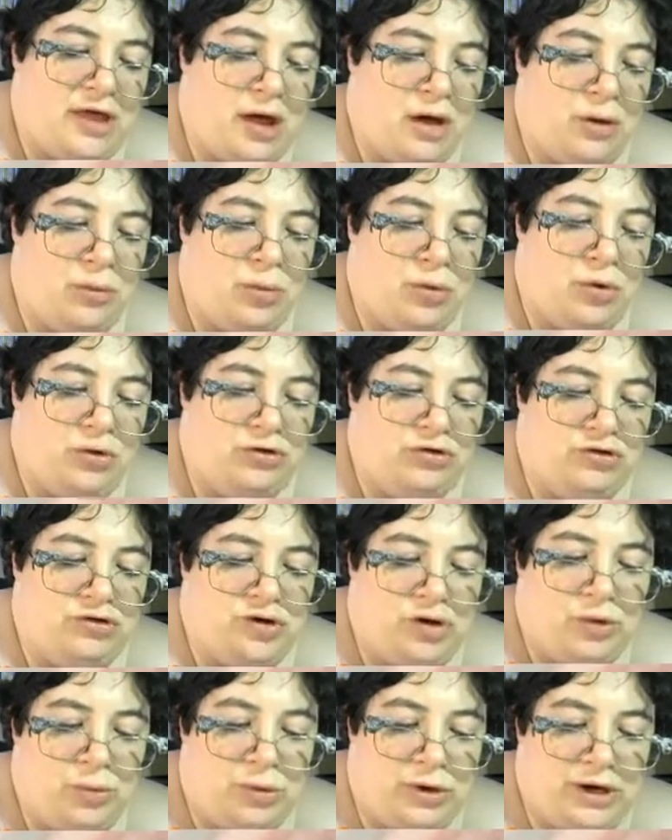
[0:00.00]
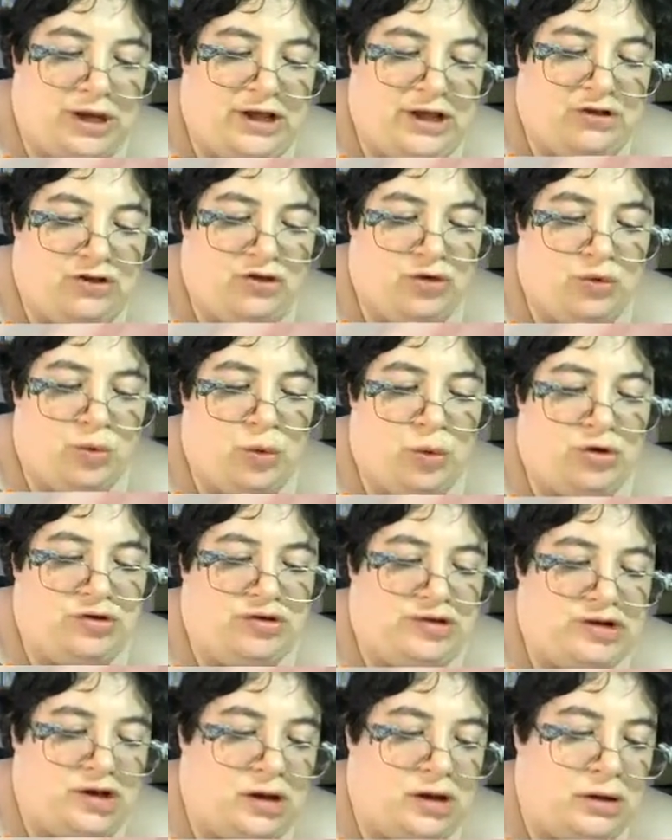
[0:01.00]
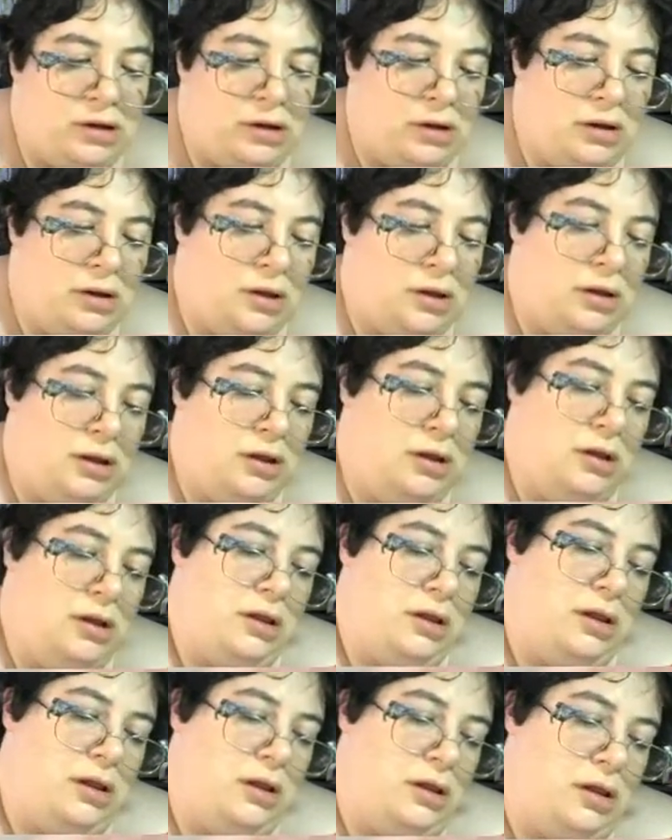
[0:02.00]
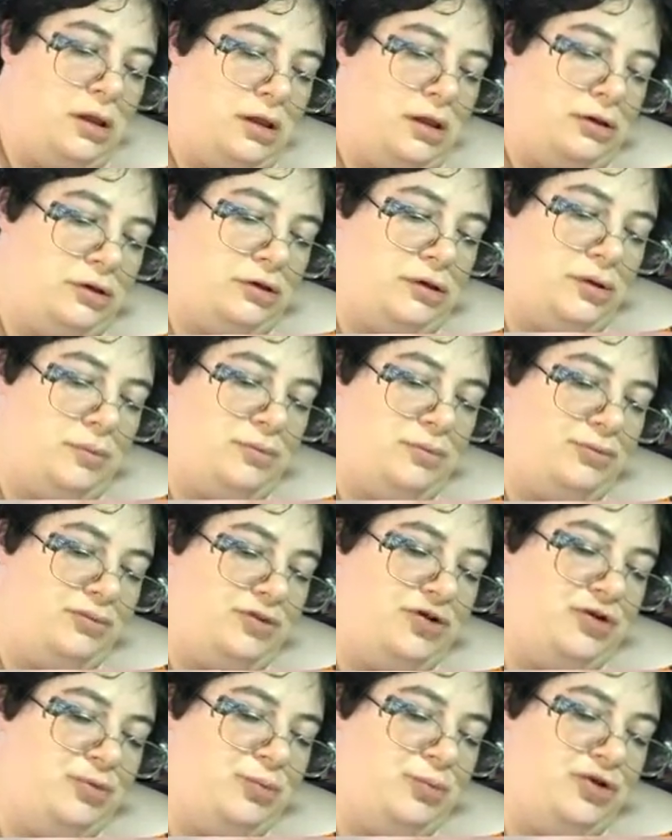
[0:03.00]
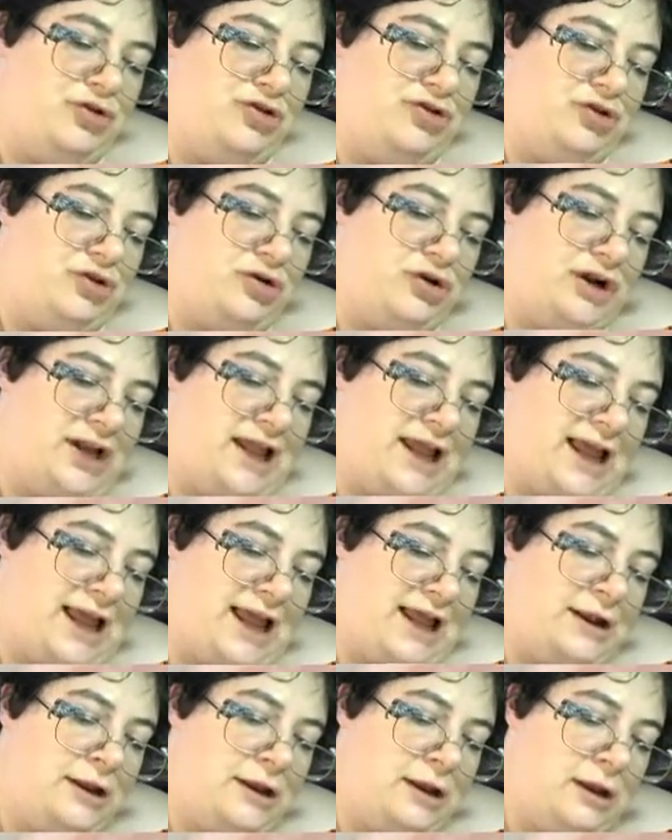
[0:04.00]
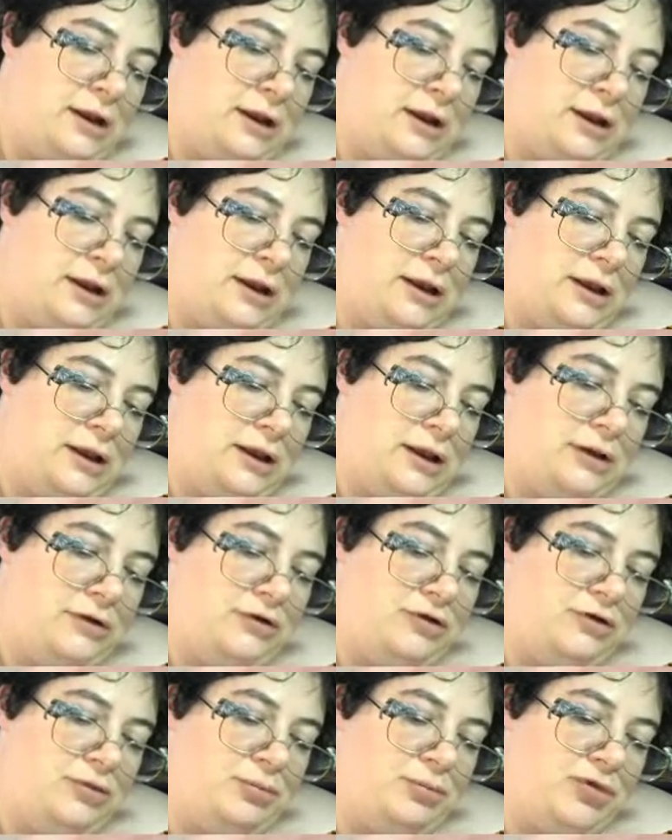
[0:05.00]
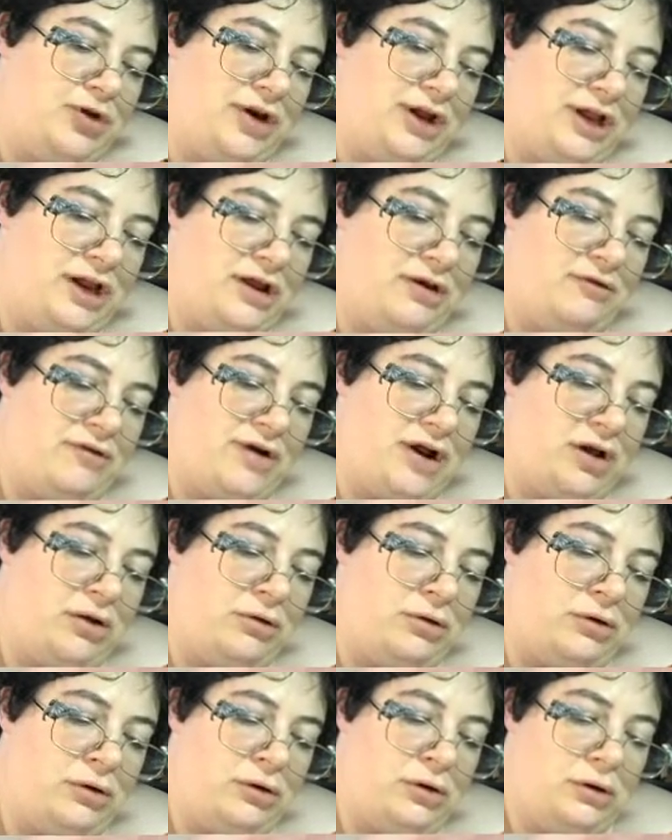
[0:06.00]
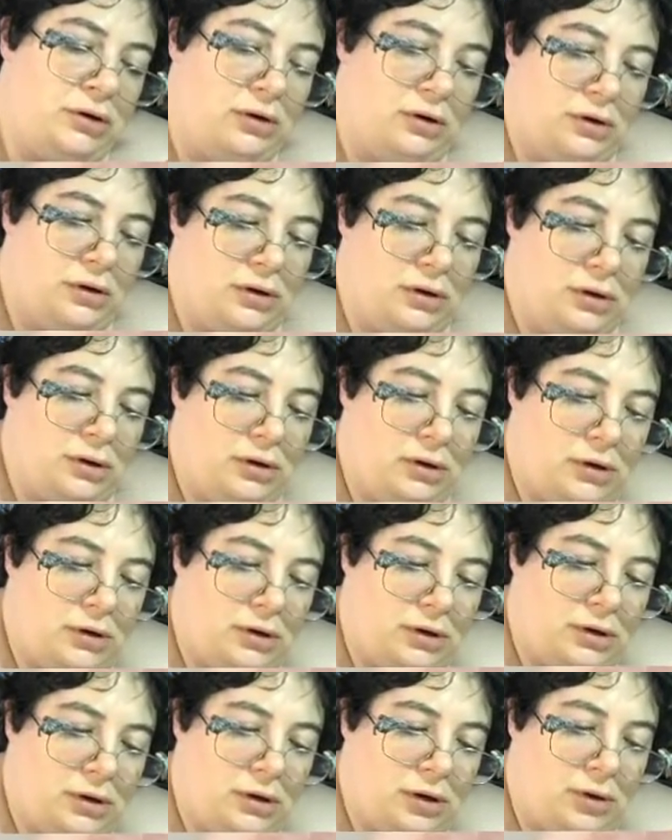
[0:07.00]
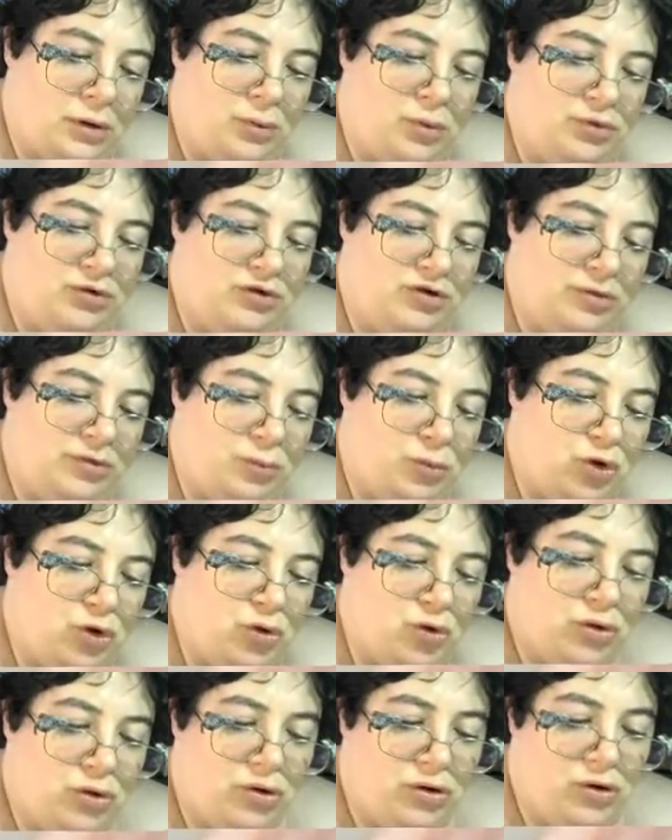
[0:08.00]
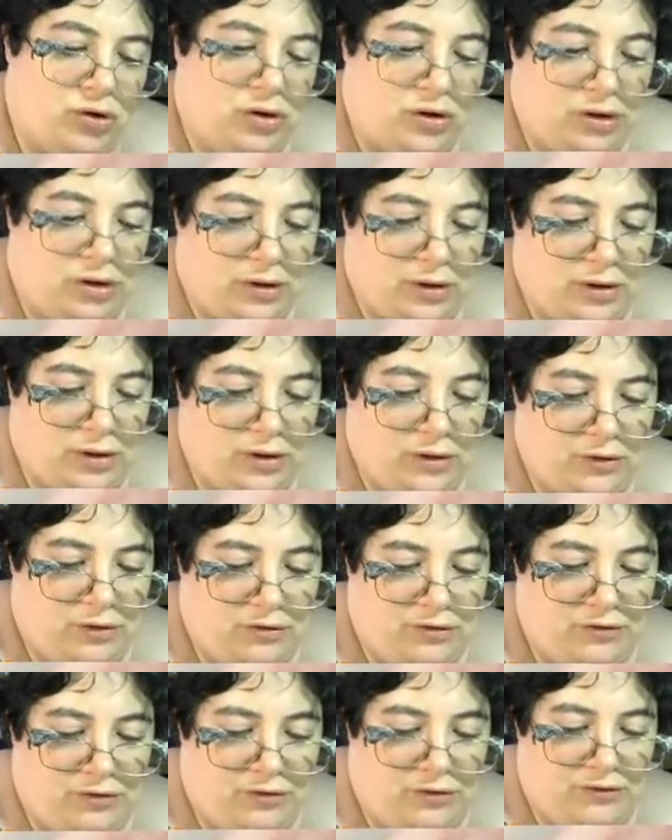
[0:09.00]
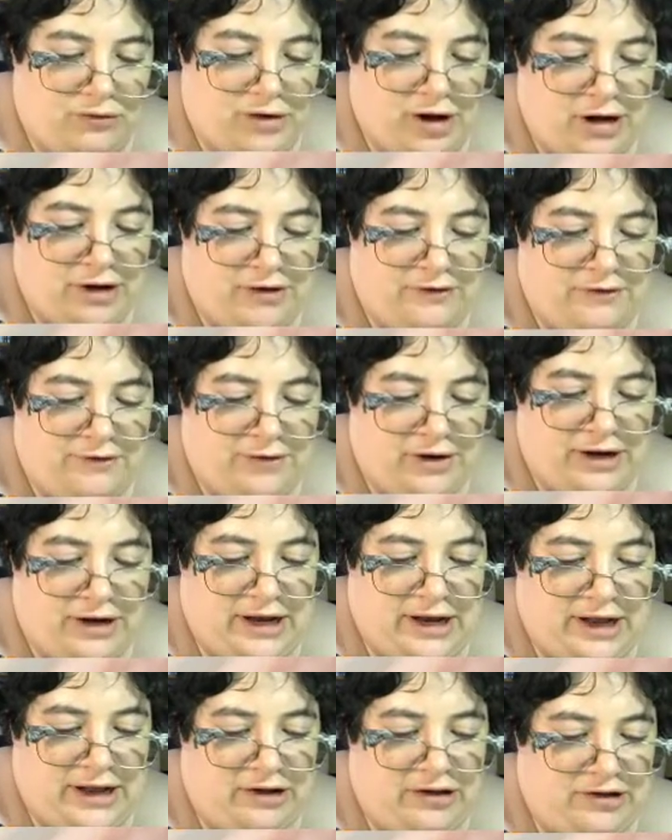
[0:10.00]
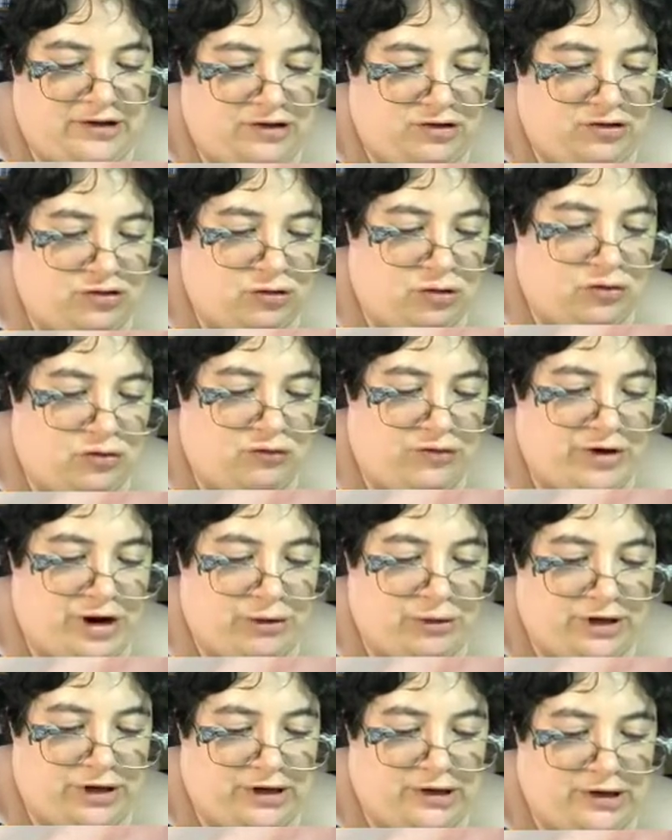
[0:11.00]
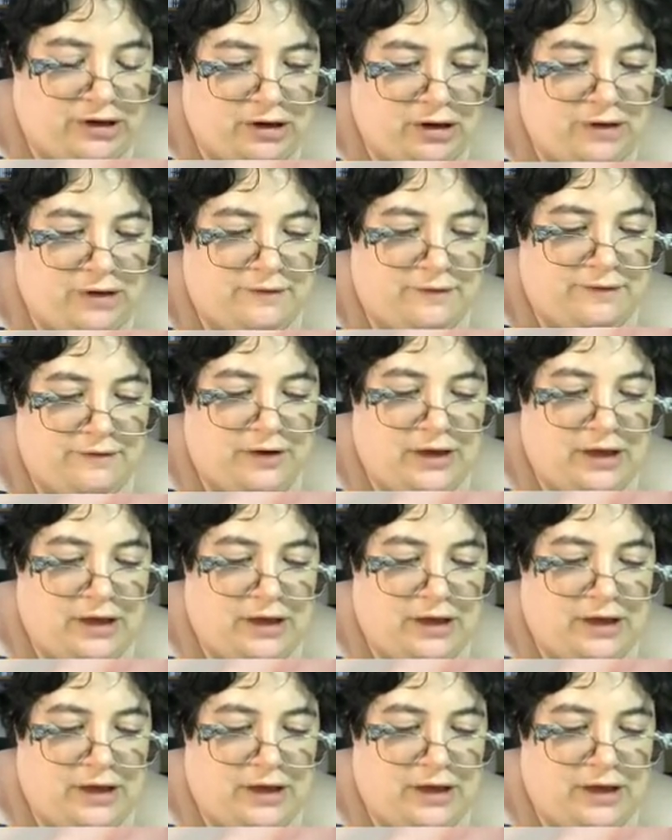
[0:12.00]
I want. So I want it squatter. So I'm just pushing on the head, just bringing it round. I want some more round the front there because it's not rounded enough.